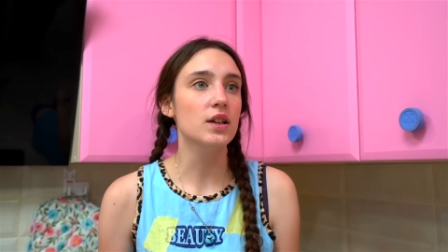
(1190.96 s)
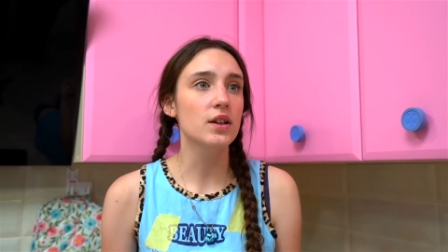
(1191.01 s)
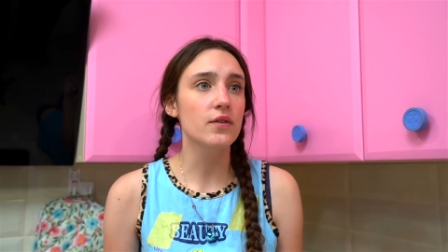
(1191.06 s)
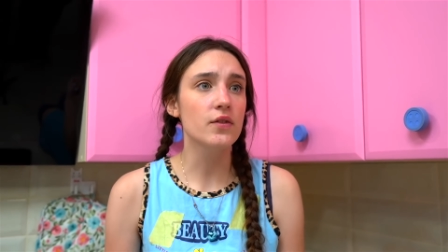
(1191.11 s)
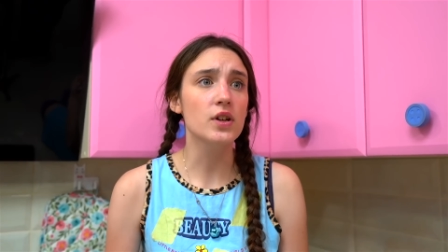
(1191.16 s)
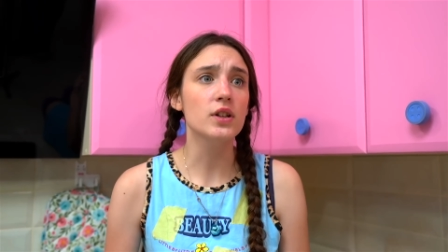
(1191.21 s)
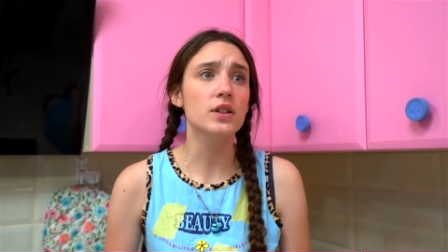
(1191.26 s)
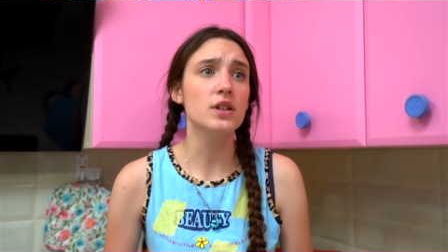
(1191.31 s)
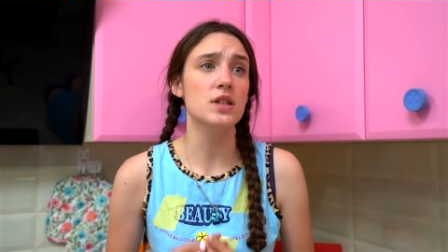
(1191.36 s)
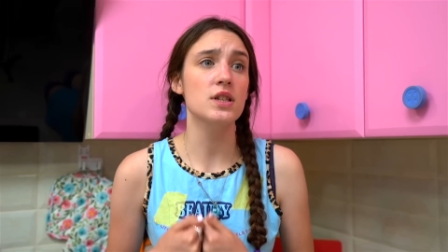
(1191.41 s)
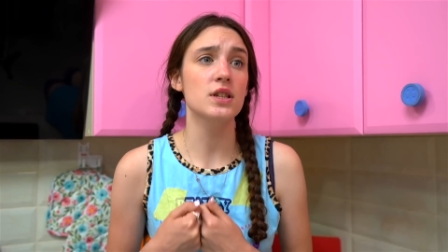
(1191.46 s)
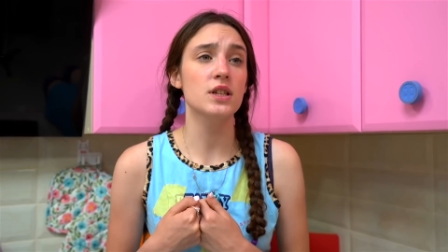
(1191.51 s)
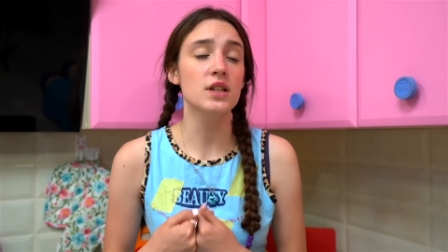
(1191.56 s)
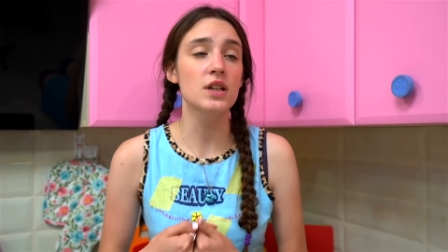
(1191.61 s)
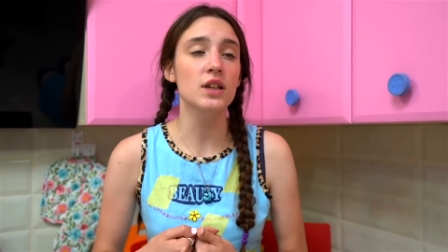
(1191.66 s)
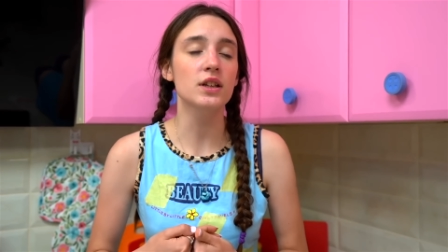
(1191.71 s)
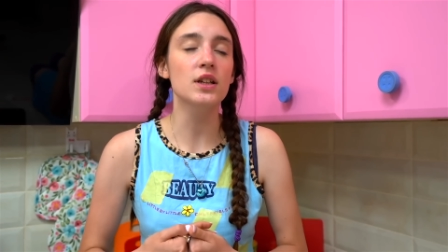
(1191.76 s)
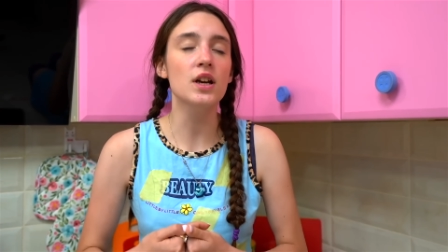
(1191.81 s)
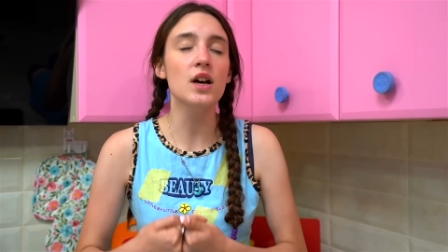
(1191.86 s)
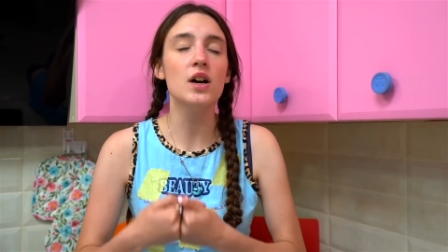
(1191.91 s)
Well, I'm sure
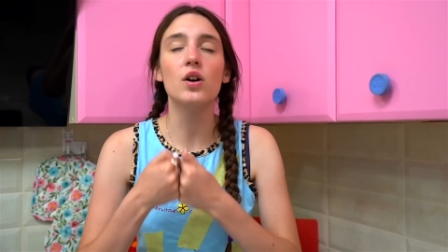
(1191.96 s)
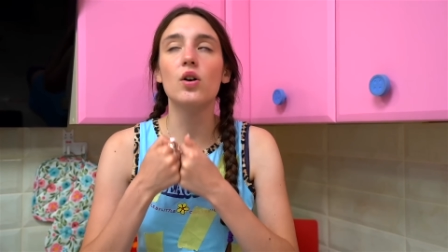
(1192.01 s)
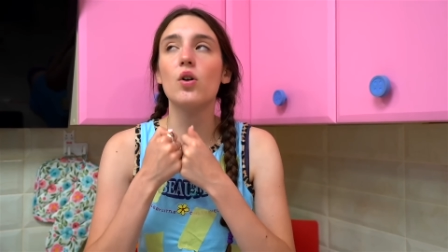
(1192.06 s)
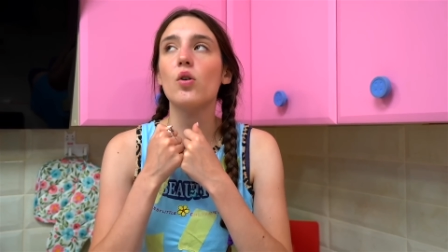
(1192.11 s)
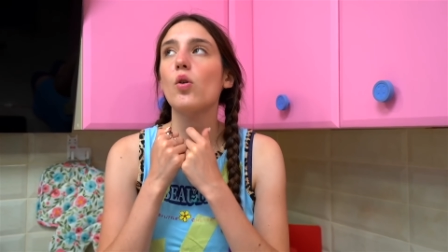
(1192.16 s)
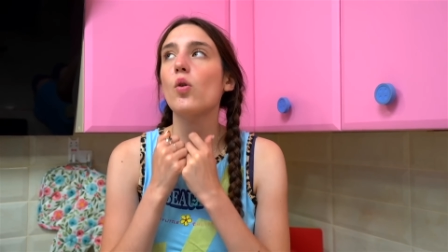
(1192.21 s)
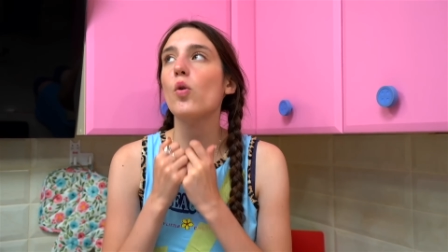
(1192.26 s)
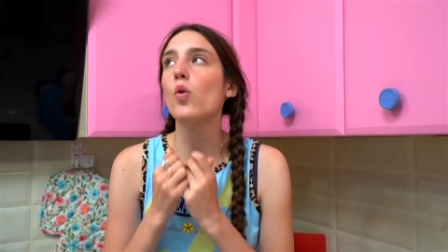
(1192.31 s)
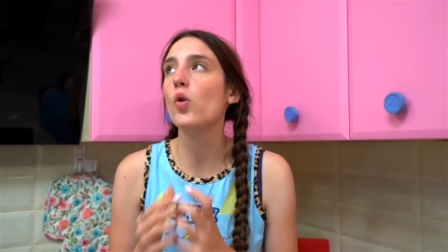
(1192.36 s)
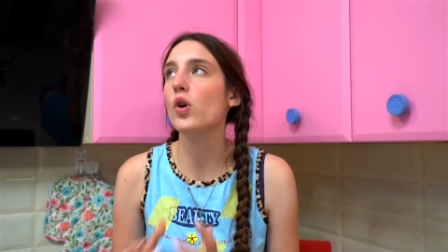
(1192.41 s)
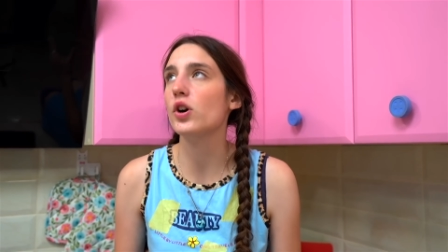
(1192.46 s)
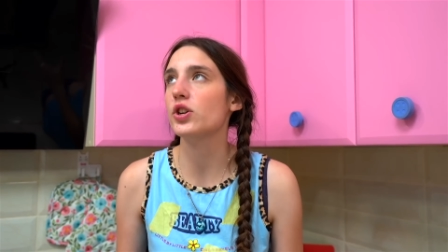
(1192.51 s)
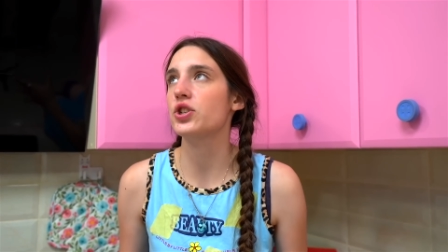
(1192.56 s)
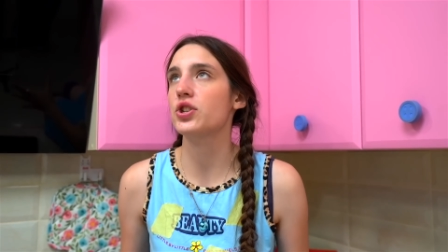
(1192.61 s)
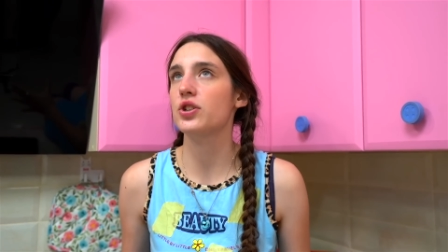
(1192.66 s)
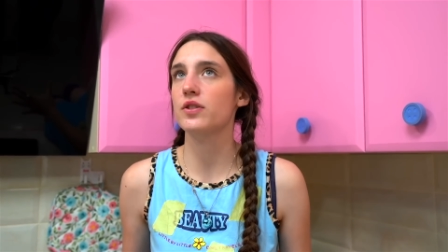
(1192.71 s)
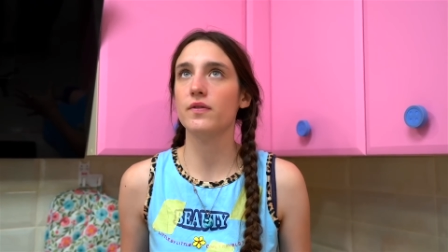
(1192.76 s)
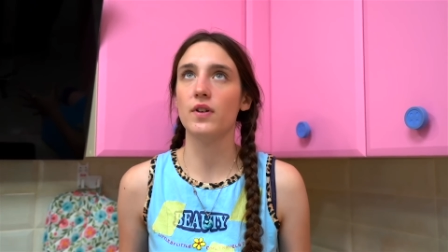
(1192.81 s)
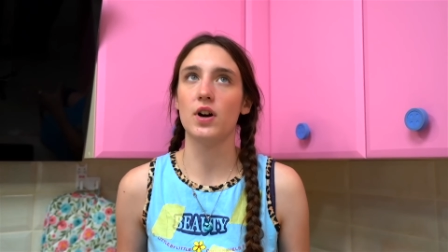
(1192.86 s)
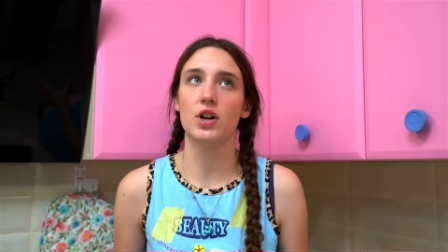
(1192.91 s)
that she had to do
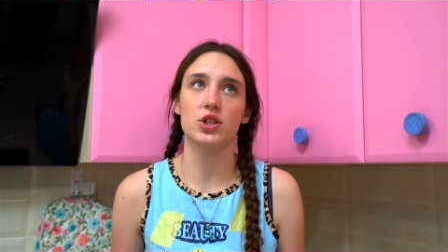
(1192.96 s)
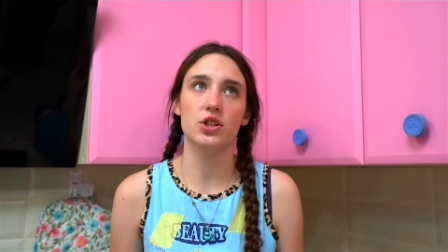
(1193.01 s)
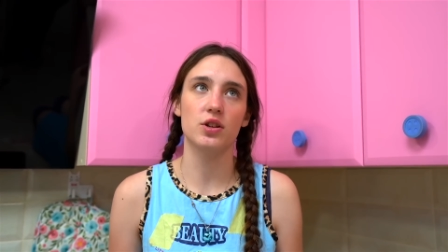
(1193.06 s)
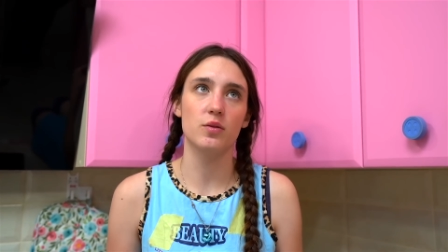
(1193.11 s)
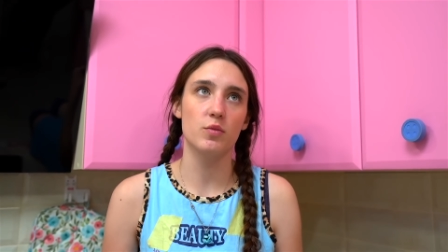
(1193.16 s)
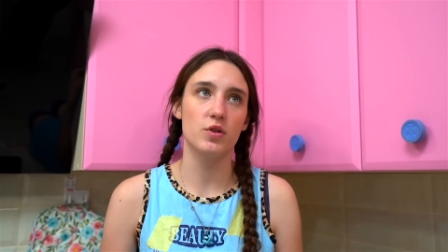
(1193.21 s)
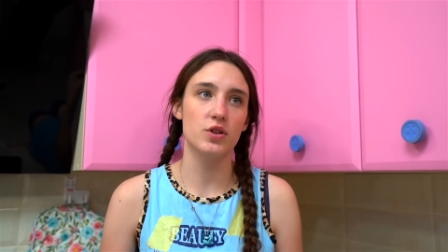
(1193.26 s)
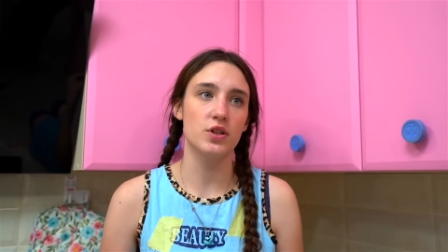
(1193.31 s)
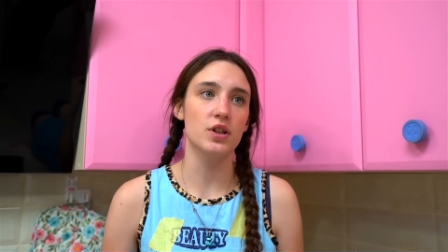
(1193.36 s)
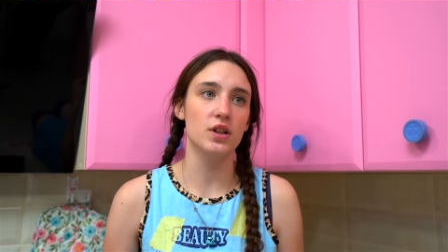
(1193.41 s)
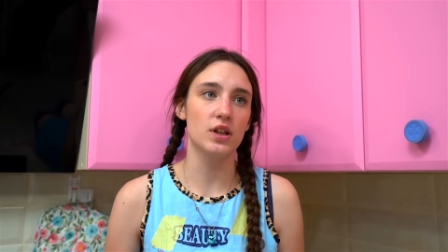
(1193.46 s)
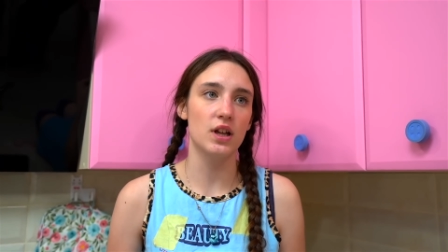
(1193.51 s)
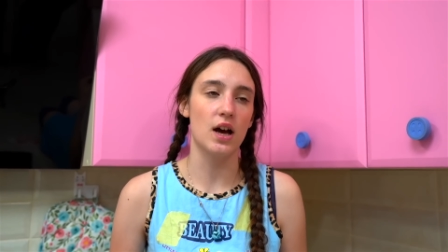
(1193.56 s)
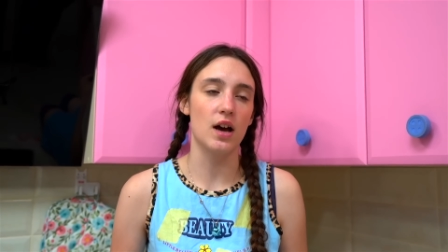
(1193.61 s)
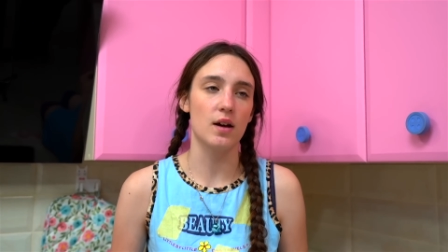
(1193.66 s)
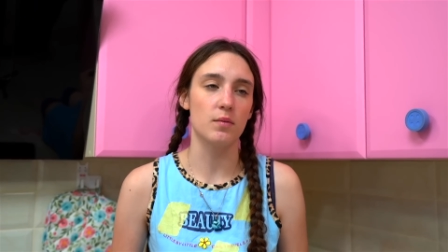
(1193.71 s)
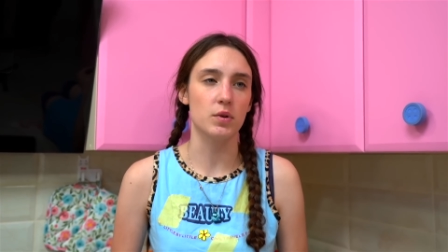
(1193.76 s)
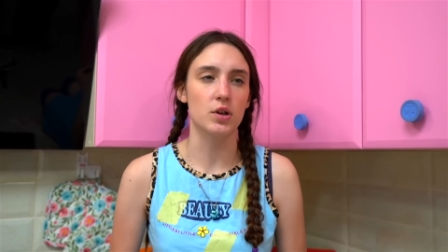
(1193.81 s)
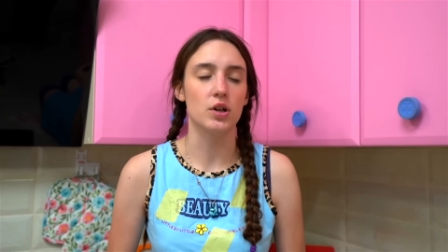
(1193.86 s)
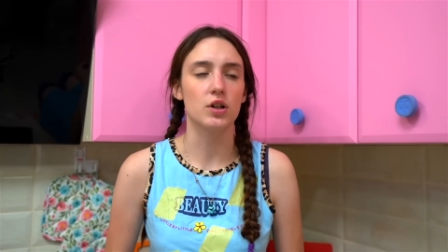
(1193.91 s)
something very
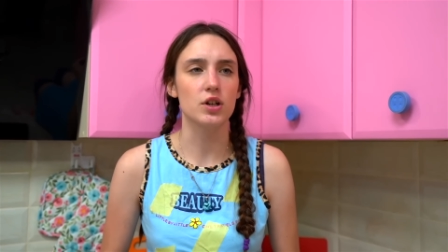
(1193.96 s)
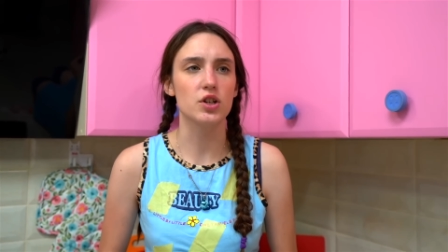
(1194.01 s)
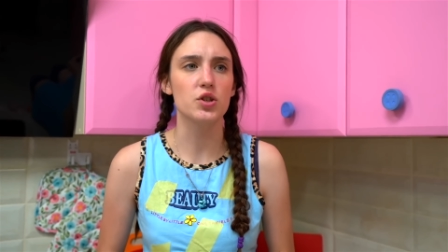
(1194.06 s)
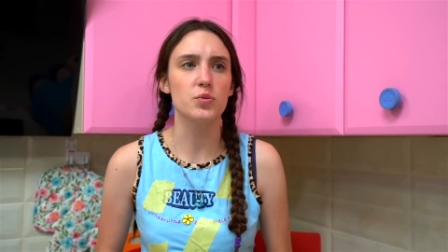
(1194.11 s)
important.